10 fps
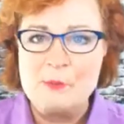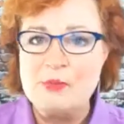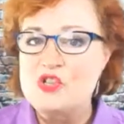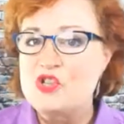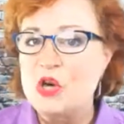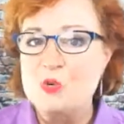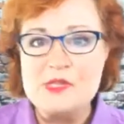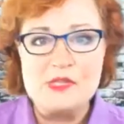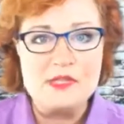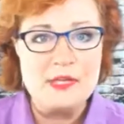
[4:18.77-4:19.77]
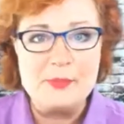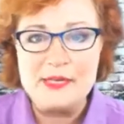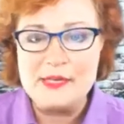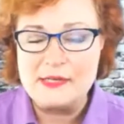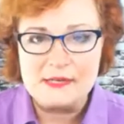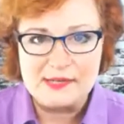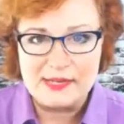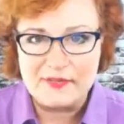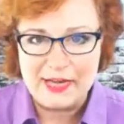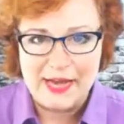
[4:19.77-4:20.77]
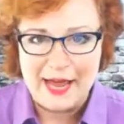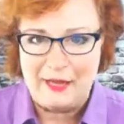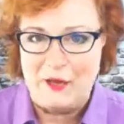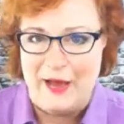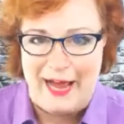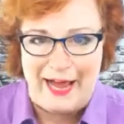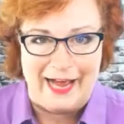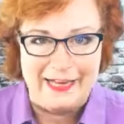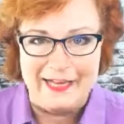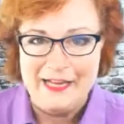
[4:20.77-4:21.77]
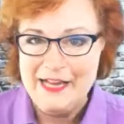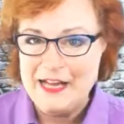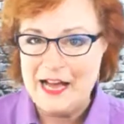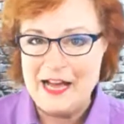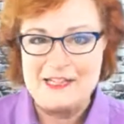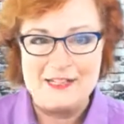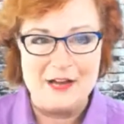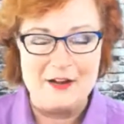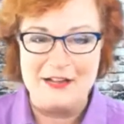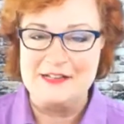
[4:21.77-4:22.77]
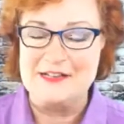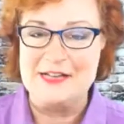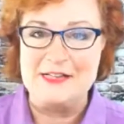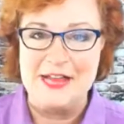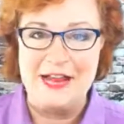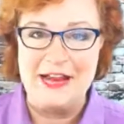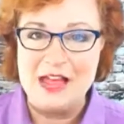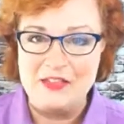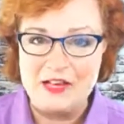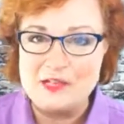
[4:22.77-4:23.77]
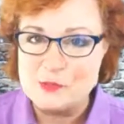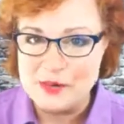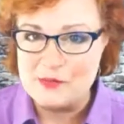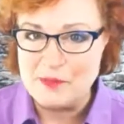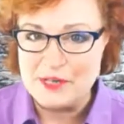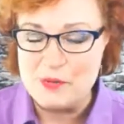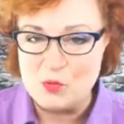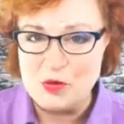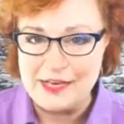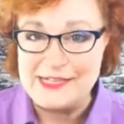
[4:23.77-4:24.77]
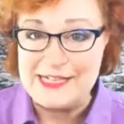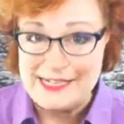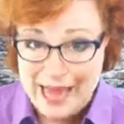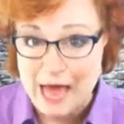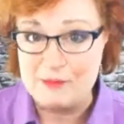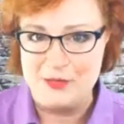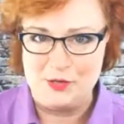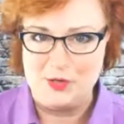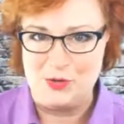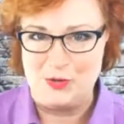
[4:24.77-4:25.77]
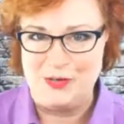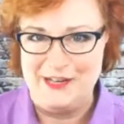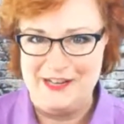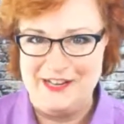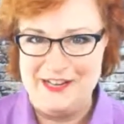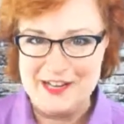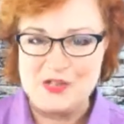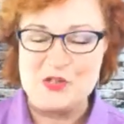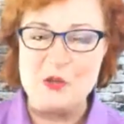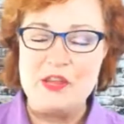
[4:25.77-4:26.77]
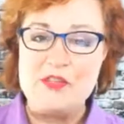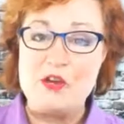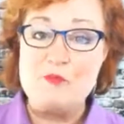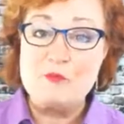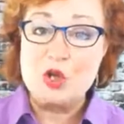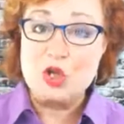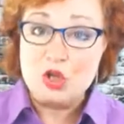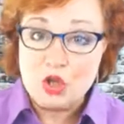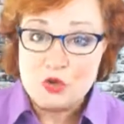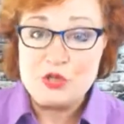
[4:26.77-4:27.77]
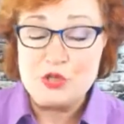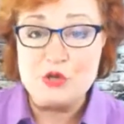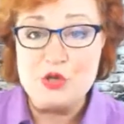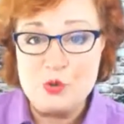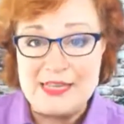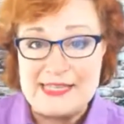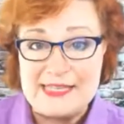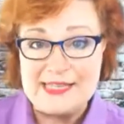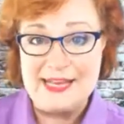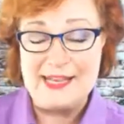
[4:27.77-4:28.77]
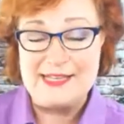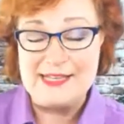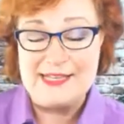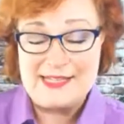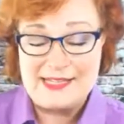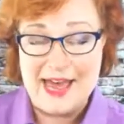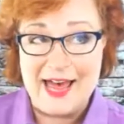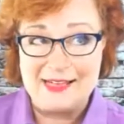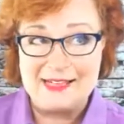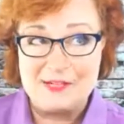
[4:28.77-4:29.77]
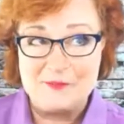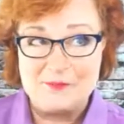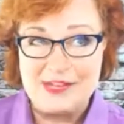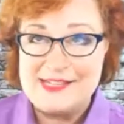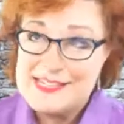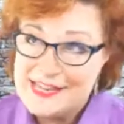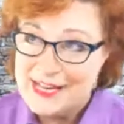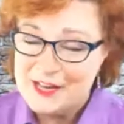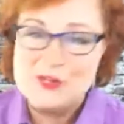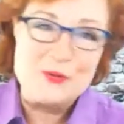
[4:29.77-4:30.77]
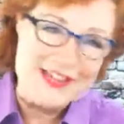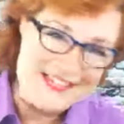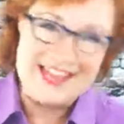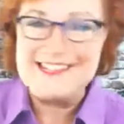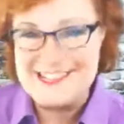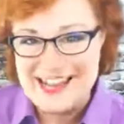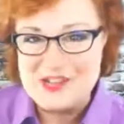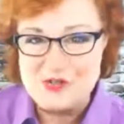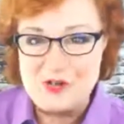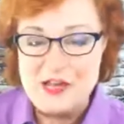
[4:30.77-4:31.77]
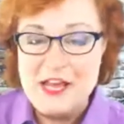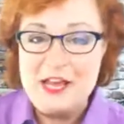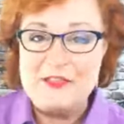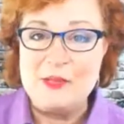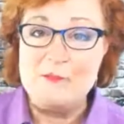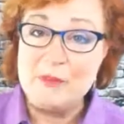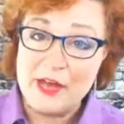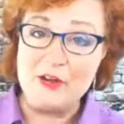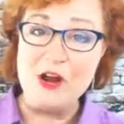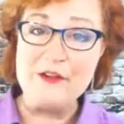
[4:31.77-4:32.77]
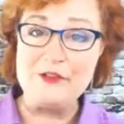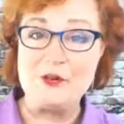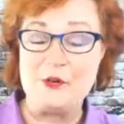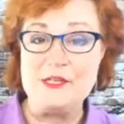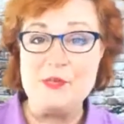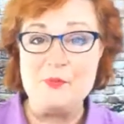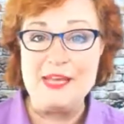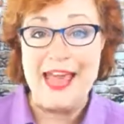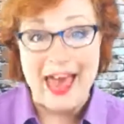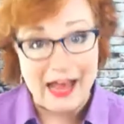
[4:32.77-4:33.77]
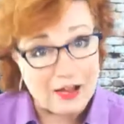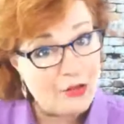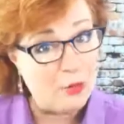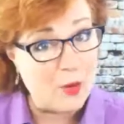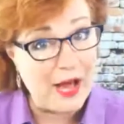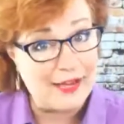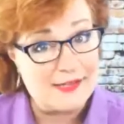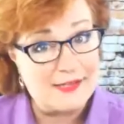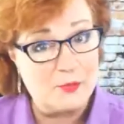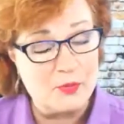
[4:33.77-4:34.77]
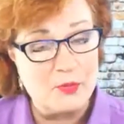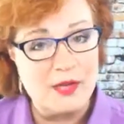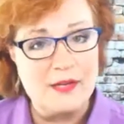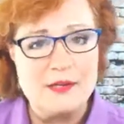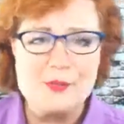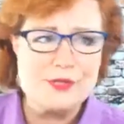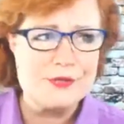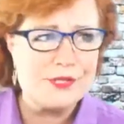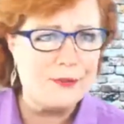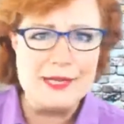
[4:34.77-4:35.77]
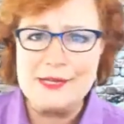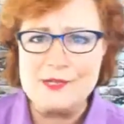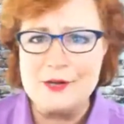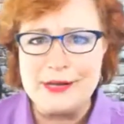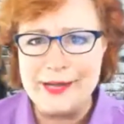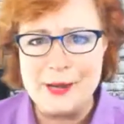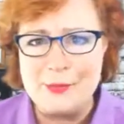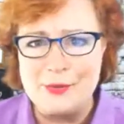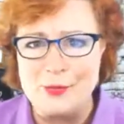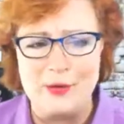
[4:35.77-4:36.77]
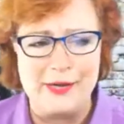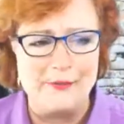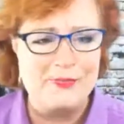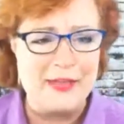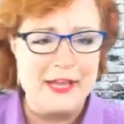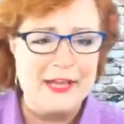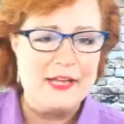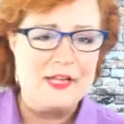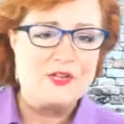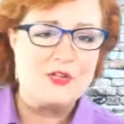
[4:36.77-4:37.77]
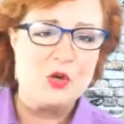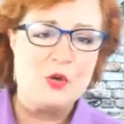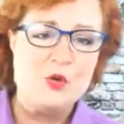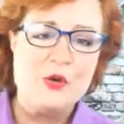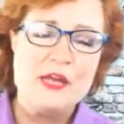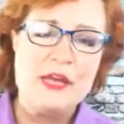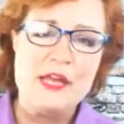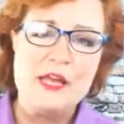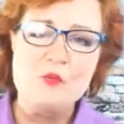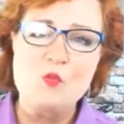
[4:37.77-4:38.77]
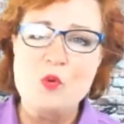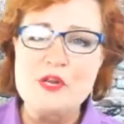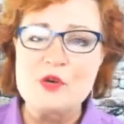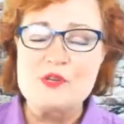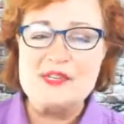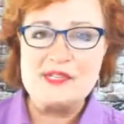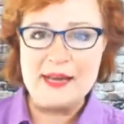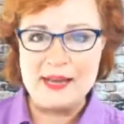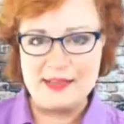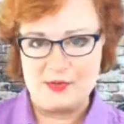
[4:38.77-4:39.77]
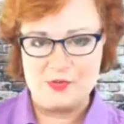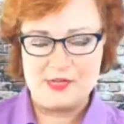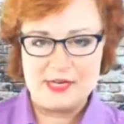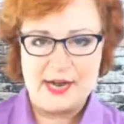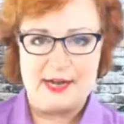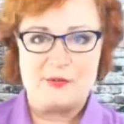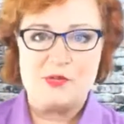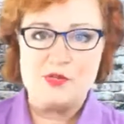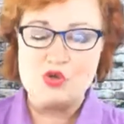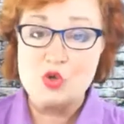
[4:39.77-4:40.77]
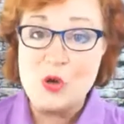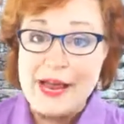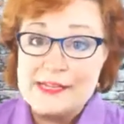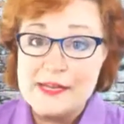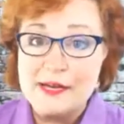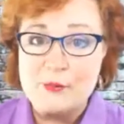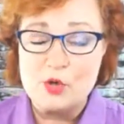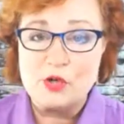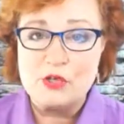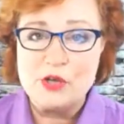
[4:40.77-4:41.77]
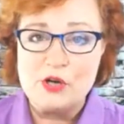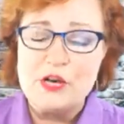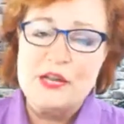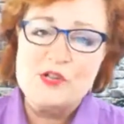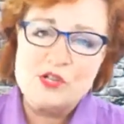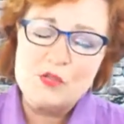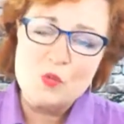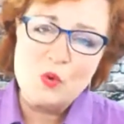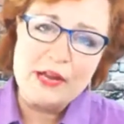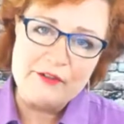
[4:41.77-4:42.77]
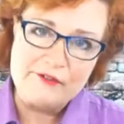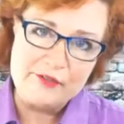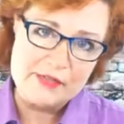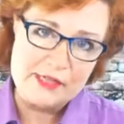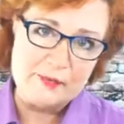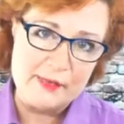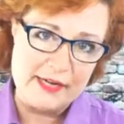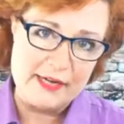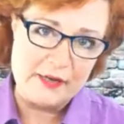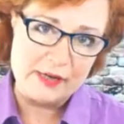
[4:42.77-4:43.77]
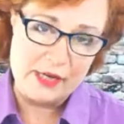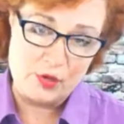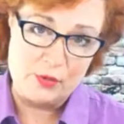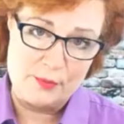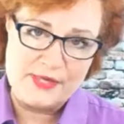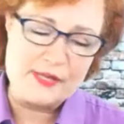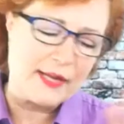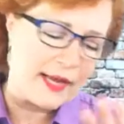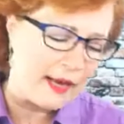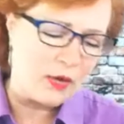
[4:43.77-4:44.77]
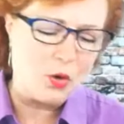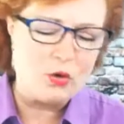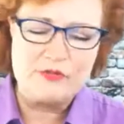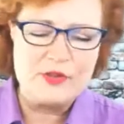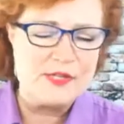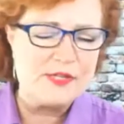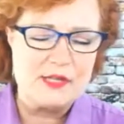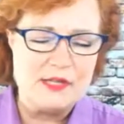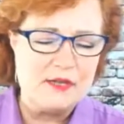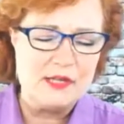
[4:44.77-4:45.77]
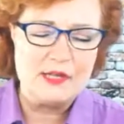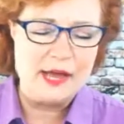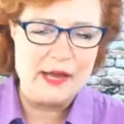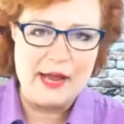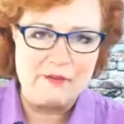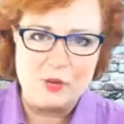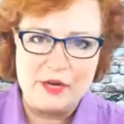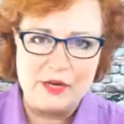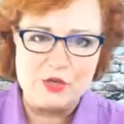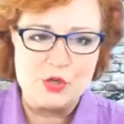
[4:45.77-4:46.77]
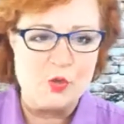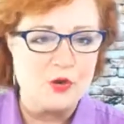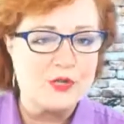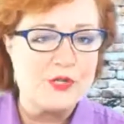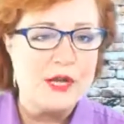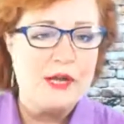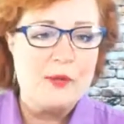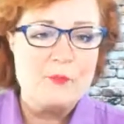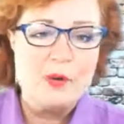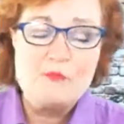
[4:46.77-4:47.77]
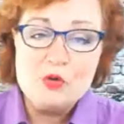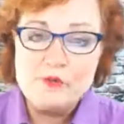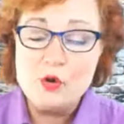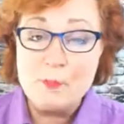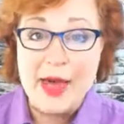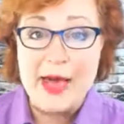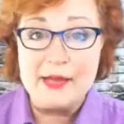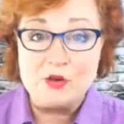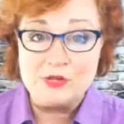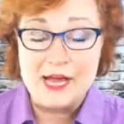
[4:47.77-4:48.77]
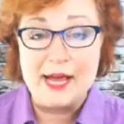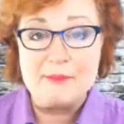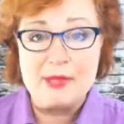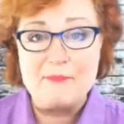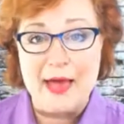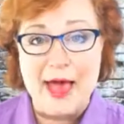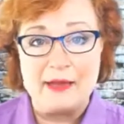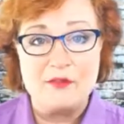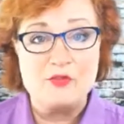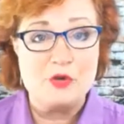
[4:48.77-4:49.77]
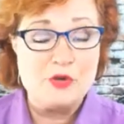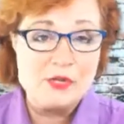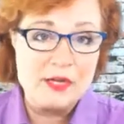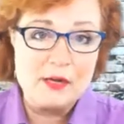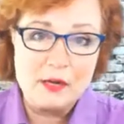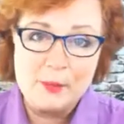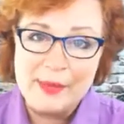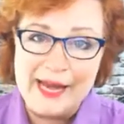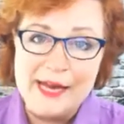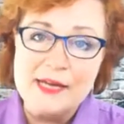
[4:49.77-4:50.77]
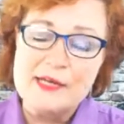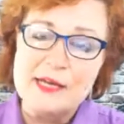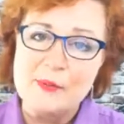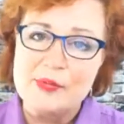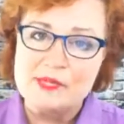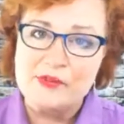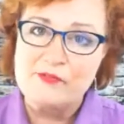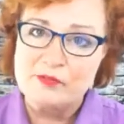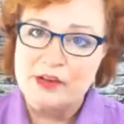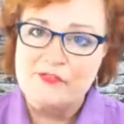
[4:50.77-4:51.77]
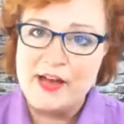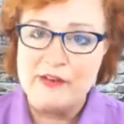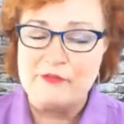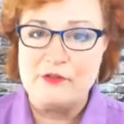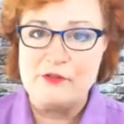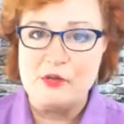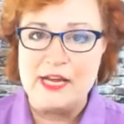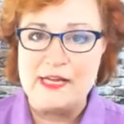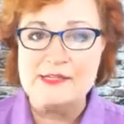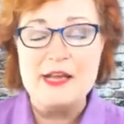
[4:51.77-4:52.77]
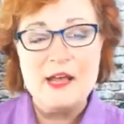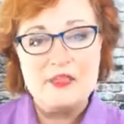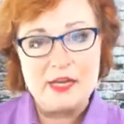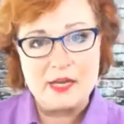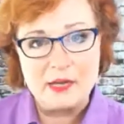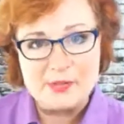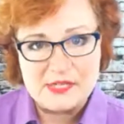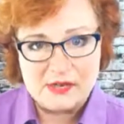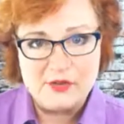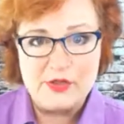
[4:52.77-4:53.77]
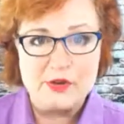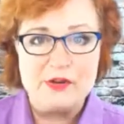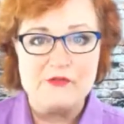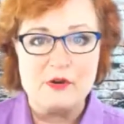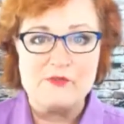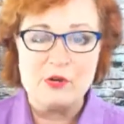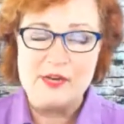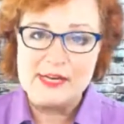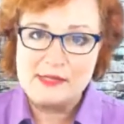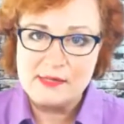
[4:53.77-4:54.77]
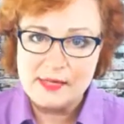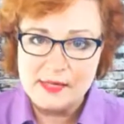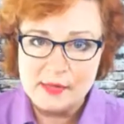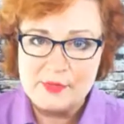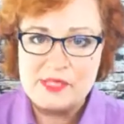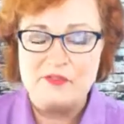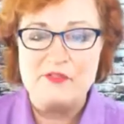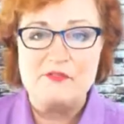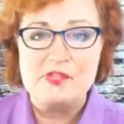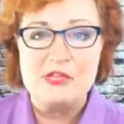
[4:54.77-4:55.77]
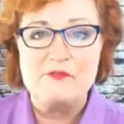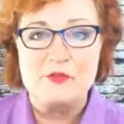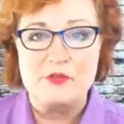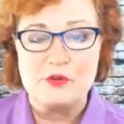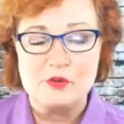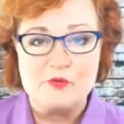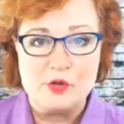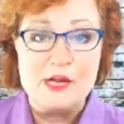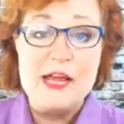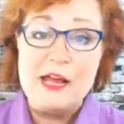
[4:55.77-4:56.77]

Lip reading: But don't sleep in until 7, 8, 9 o'clock on Saturday and Sunday and then expect Monday morning to not be a chore. So the closer you can stick to a set schedule, the better off you're going to be health-wise, number one. Number two, it's going to be easier to get up in the morning. So when you're setting those times and you're trying to get up earlier, just work on 15-minute increments. And again, I go over this in the How to Have More Energy course, but move your timing back. If you're used to getting up at 8, get up at 7:45 for a few days, then get up at 7:30 for a few days, and then get up at 7:15 for a few.